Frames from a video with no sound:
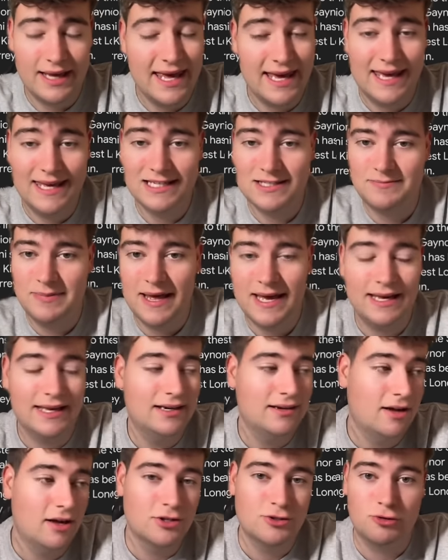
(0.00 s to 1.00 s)
get kids playing in
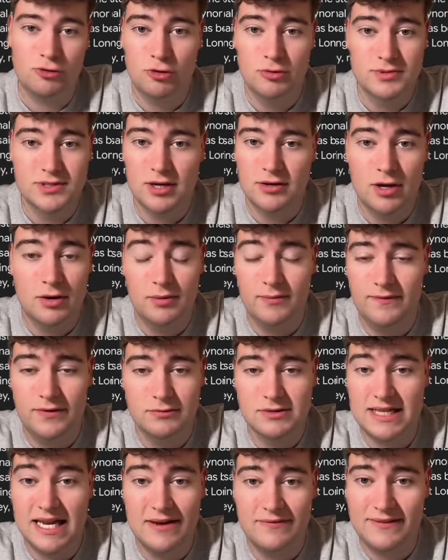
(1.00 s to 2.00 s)
large groups so no one
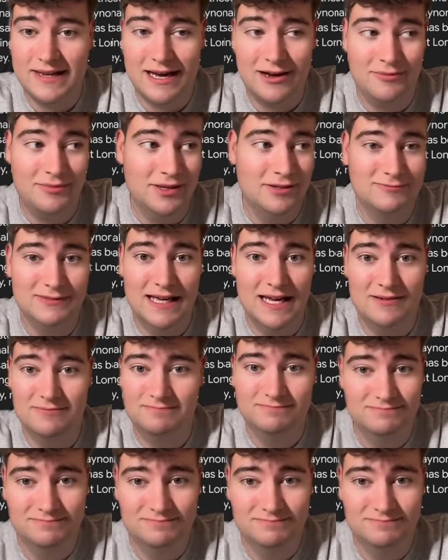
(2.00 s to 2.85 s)
feels left out. But yeah.